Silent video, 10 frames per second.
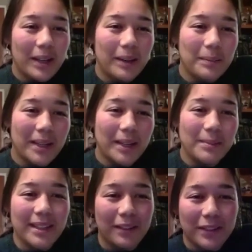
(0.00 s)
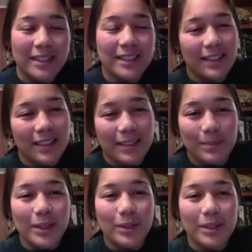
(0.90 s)
My name is Alvisa, and as
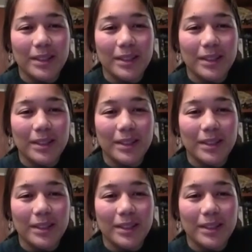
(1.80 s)
mentioned,